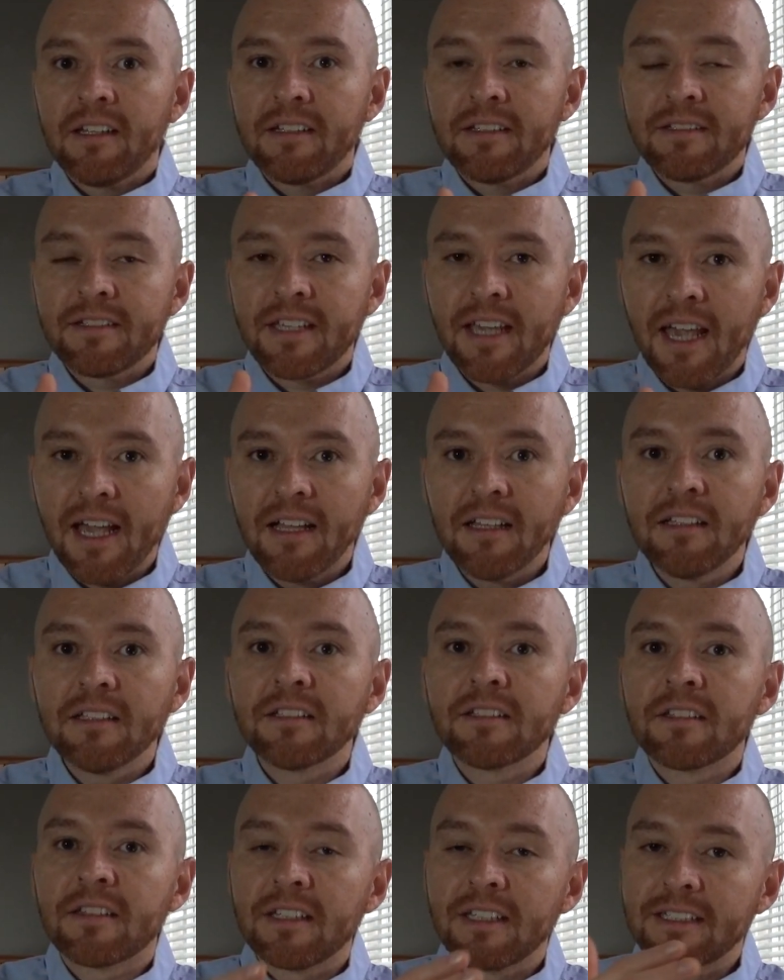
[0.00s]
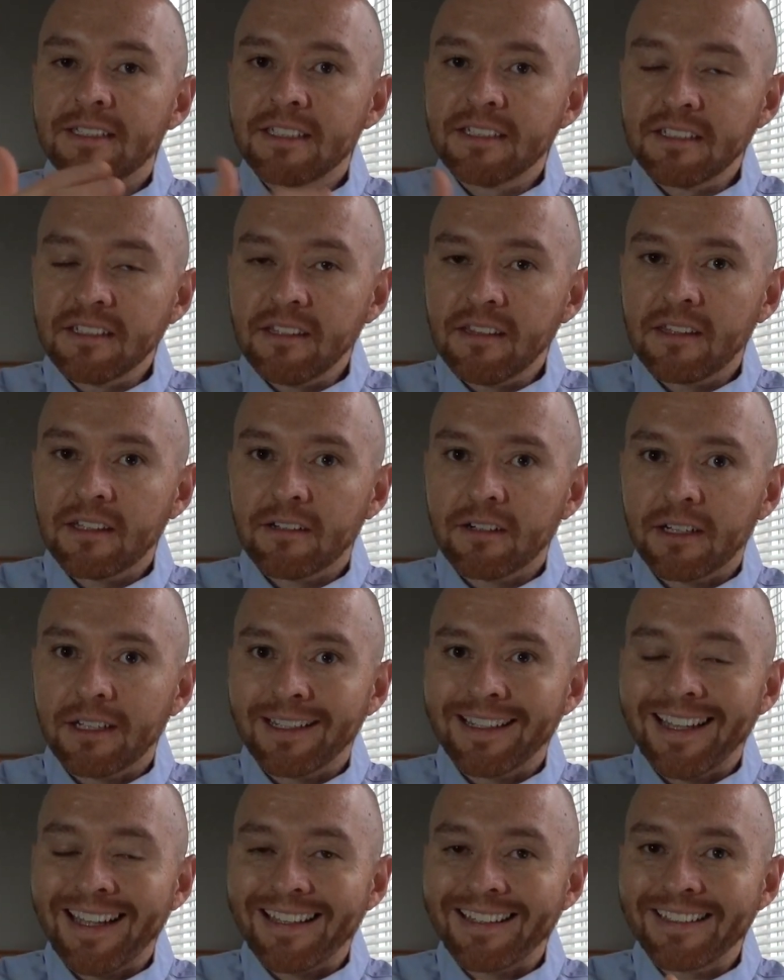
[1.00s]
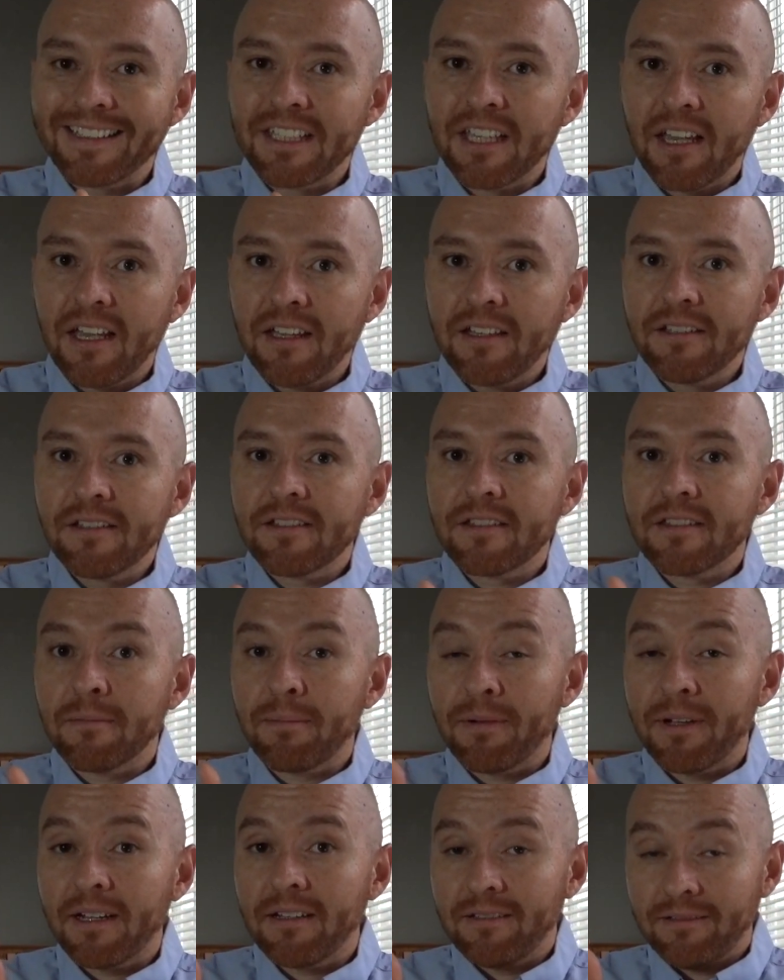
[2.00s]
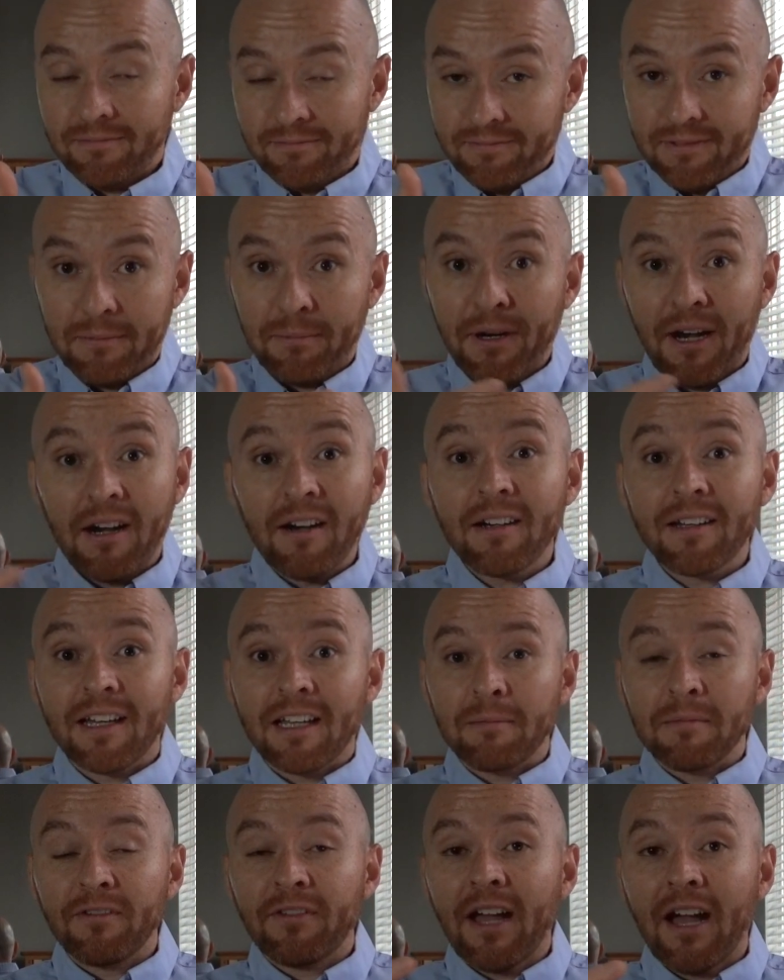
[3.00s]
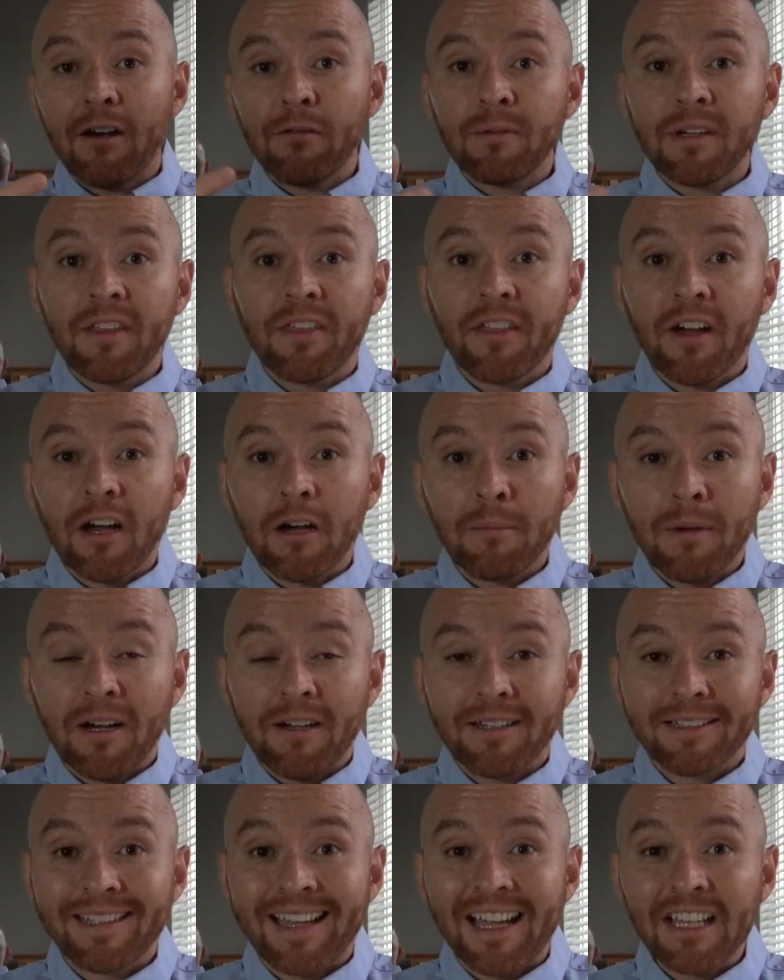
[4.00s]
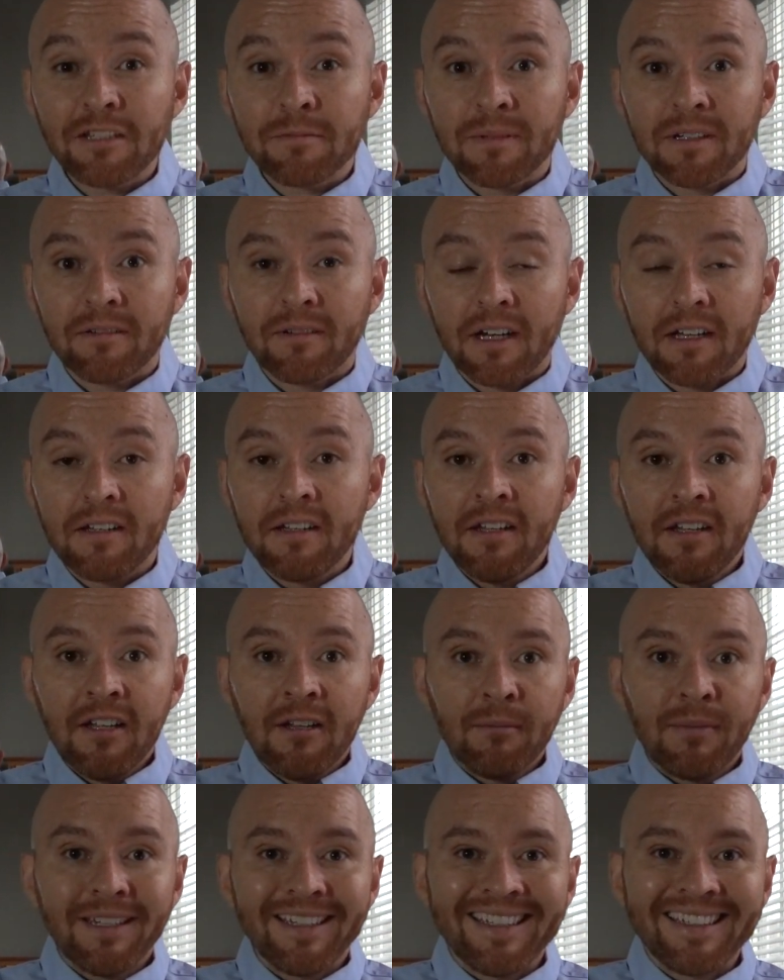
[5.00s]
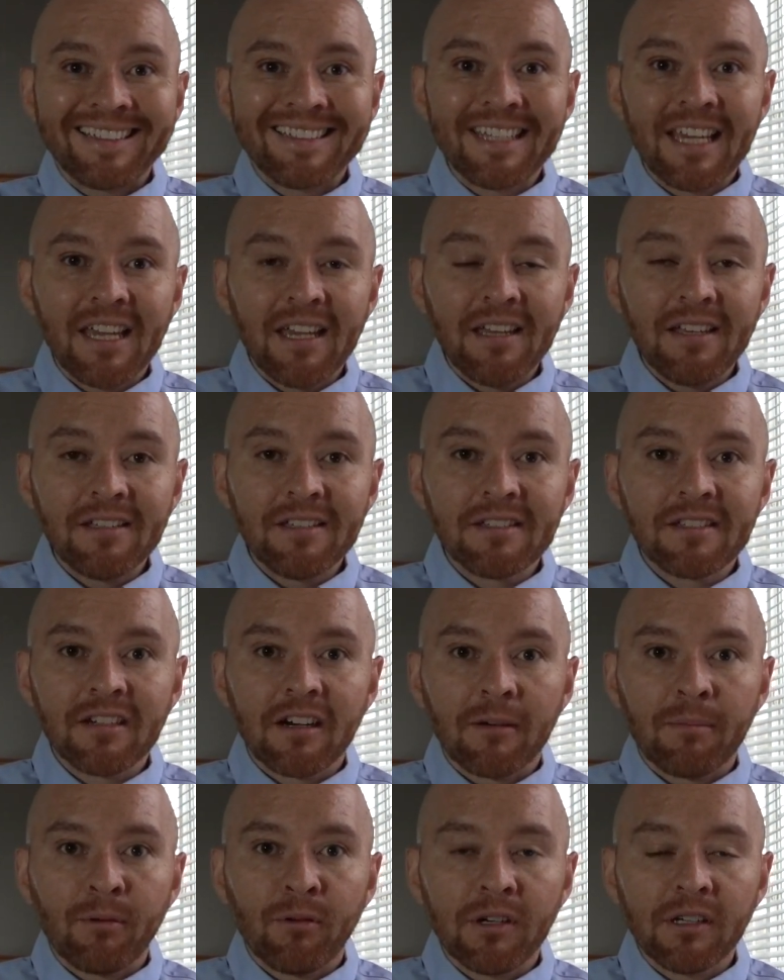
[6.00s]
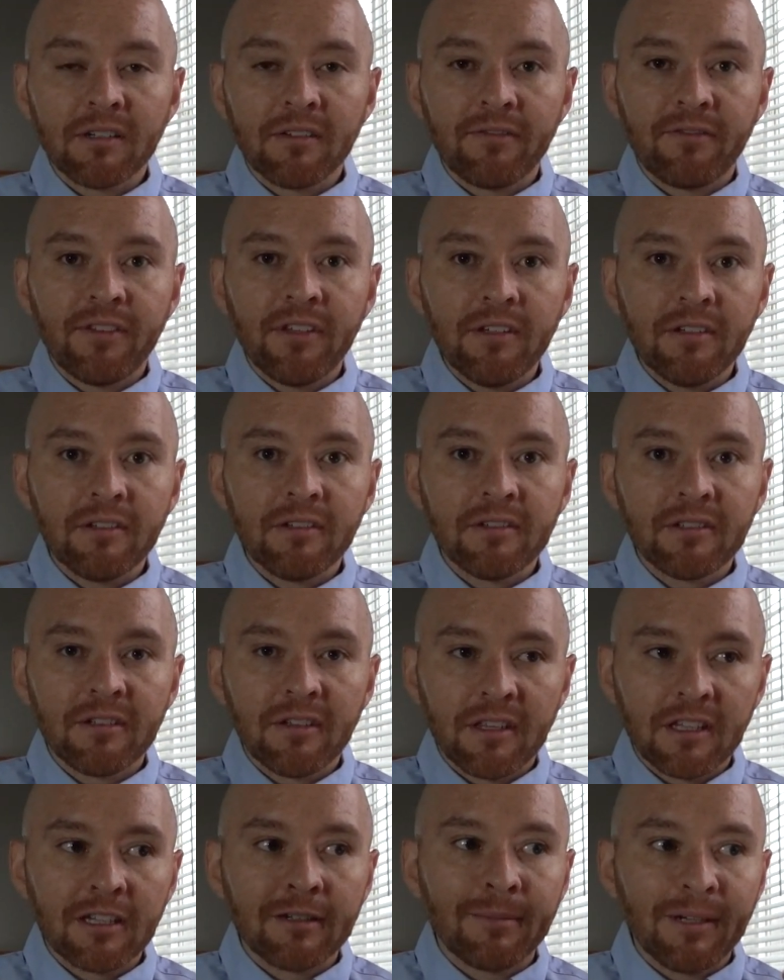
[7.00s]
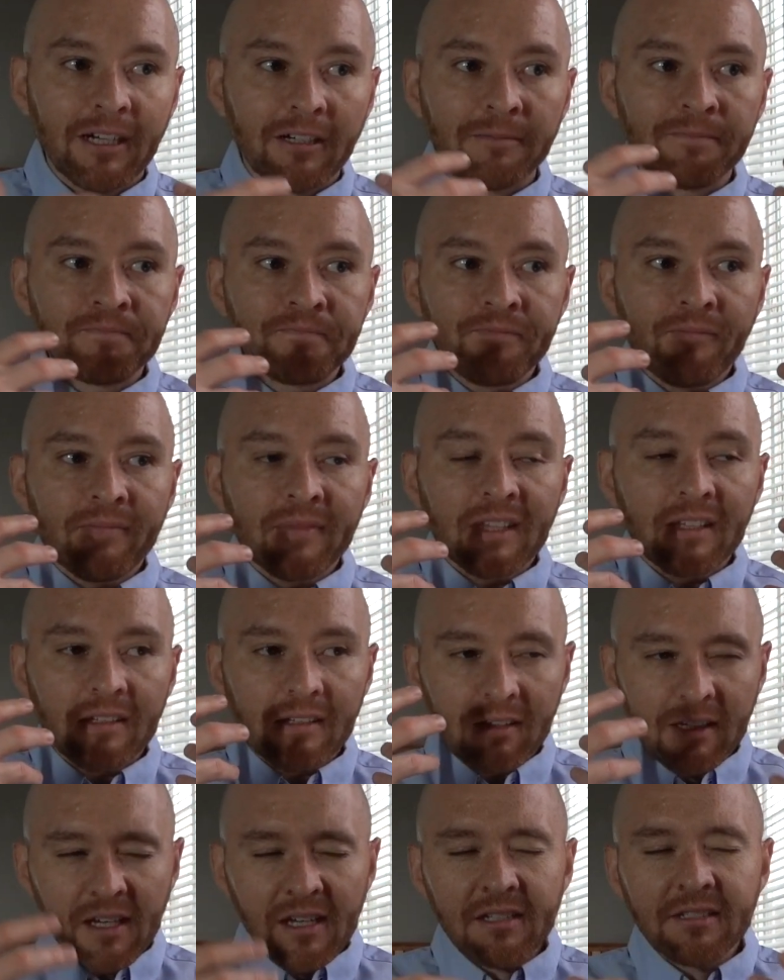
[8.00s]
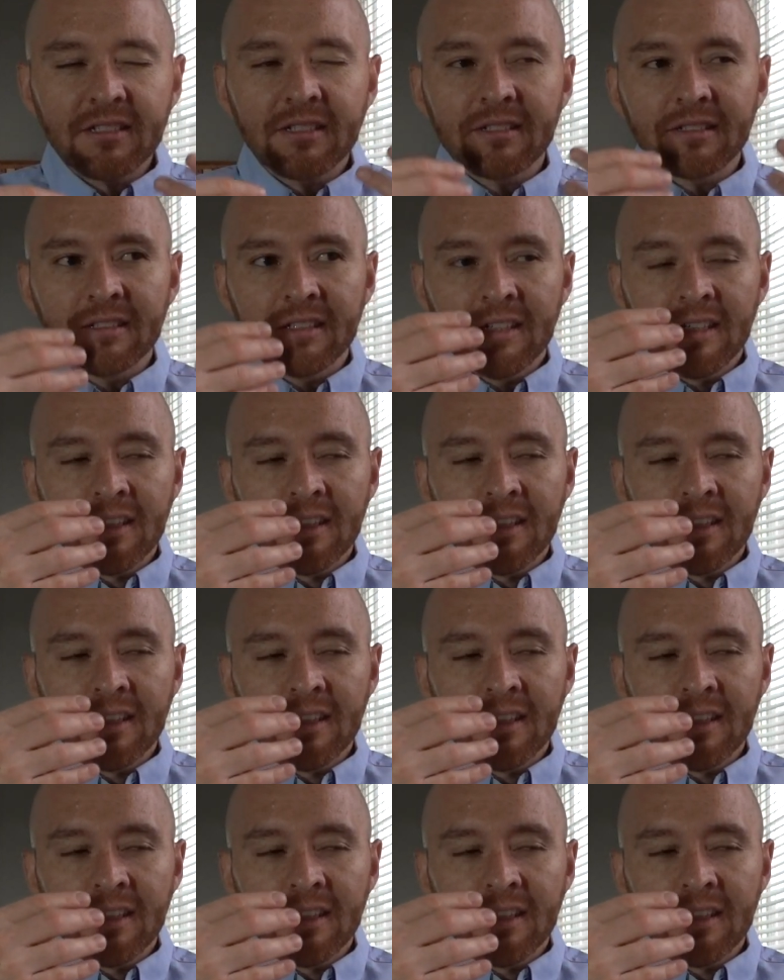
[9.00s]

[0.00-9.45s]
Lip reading: challenged the existing theory and changed the paradigm of how we thought about attachment, right? But it changed our point of view to thinking about, yes,